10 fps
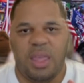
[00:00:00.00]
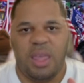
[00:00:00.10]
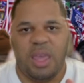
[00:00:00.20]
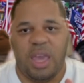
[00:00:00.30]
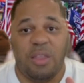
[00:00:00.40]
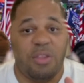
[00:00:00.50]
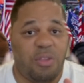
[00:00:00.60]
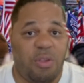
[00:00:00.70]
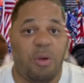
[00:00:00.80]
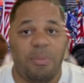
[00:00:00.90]
And
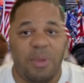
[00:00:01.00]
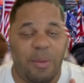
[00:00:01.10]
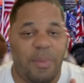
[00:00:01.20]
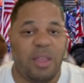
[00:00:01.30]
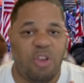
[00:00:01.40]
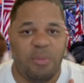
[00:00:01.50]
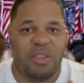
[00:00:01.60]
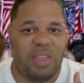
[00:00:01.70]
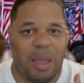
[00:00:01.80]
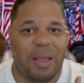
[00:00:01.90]
don't and make no
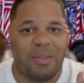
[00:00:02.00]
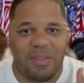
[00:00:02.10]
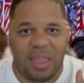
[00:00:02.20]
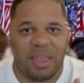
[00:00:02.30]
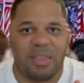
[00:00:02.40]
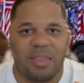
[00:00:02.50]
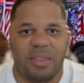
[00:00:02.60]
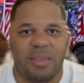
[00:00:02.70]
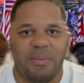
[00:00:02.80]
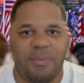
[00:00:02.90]
mistake about this.
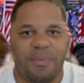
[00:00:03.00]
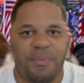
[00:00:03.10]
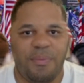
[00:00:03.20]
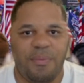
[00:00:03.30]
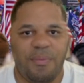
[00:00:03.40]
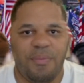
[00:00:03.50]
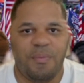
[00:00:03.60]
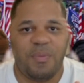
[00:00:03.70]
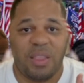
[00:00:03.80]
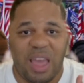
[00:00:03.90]

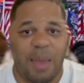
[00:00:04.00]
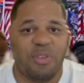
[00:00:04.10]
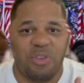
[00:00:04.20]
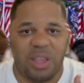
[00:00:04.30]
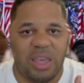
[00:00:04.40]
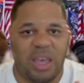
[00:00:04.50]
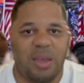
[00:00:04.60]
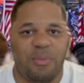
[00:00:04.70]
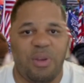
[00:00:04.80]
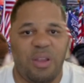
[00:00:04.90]
The time's going to
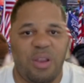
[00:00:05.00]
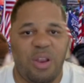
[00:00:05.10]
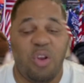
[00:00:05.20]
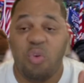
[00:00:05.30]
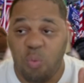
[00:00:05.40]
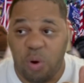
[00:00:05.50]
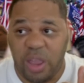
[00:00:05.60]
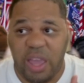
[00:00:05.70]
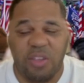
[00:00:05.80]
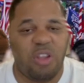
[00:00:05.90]
come where
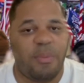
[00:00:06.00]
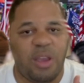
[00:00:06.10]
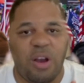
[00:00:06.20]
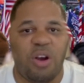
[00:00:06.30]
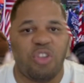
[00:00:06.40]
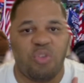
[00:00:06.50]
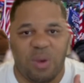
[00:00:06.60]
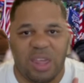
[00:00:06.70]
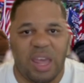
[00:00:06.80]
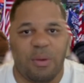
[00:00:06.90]
he's going to be called to
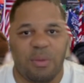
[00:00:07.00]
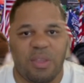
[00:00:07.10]
account.